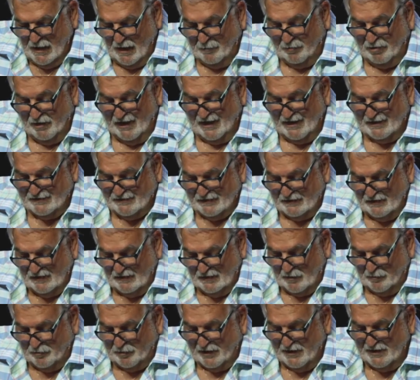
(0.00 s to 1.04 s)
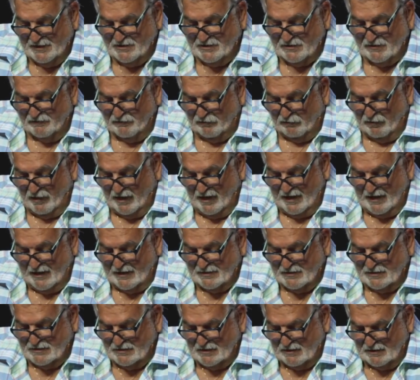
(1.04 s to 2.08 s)
A blessing, a place of
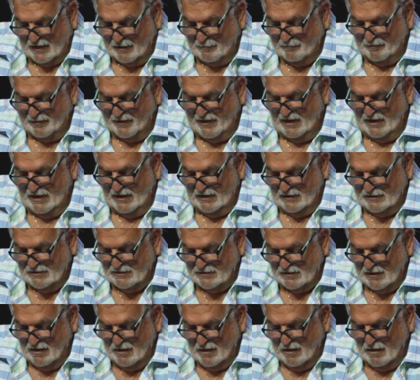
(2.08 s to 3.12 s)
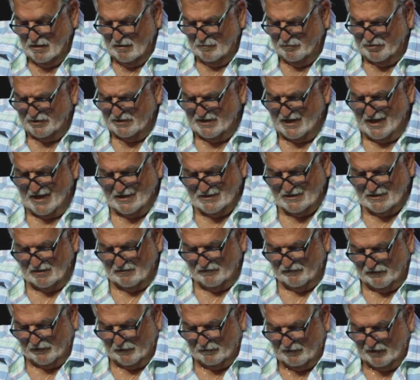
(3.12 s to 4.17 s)
rest and peace,
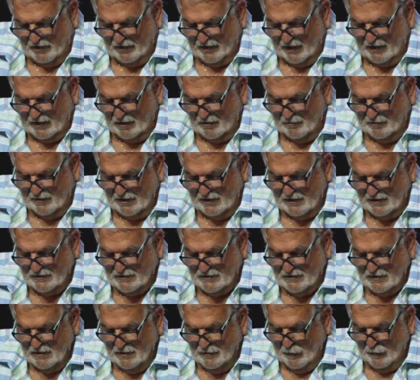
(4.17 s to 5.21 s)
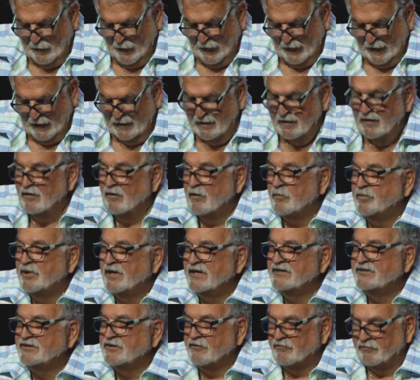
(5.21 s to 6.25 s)
protection from their enemies, you know, a
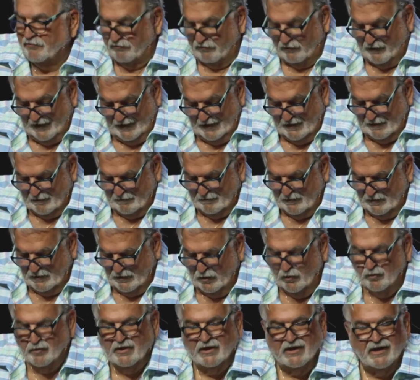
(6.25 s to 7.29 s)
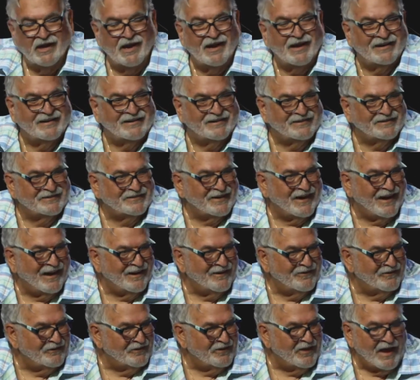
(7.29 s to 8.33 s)
place of freedom. Who would not
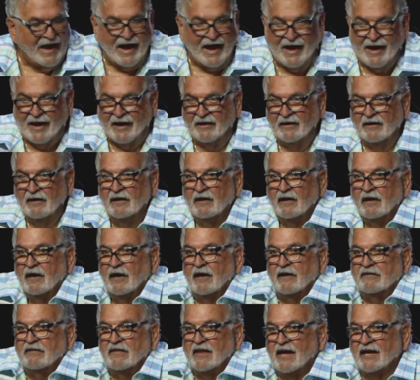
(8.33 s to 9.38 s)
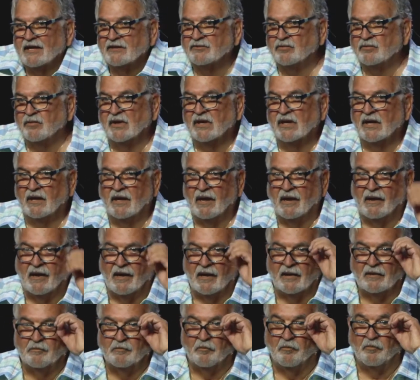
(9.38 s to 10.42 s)
desire that? And that's what
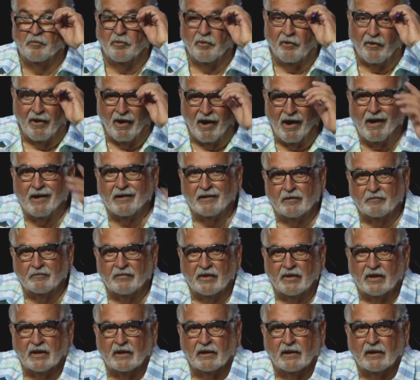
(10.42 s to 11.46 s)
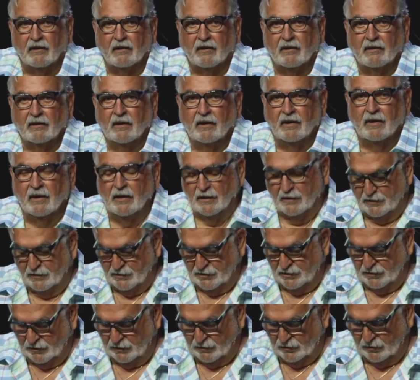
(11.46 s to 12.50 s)
God brought them there
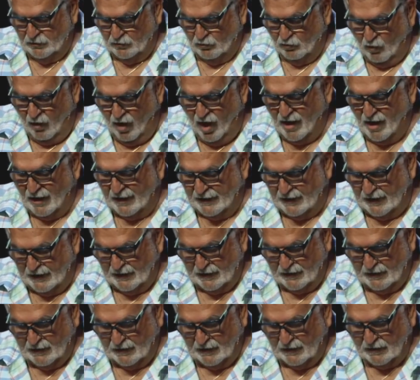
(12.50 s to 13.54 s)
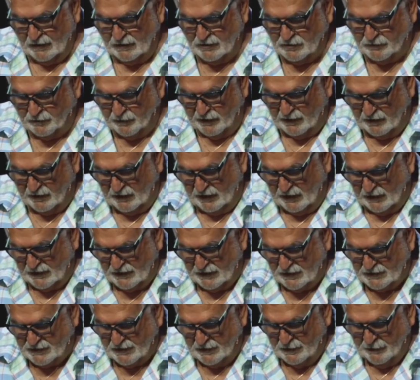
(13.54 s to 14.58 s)
to walk in and
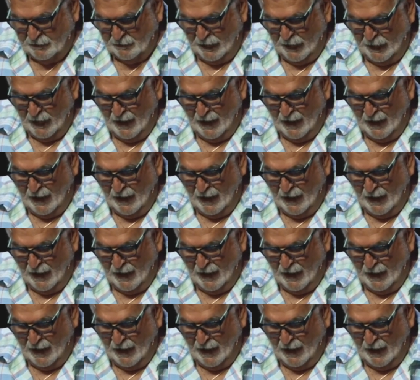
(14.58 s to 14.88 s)
experience.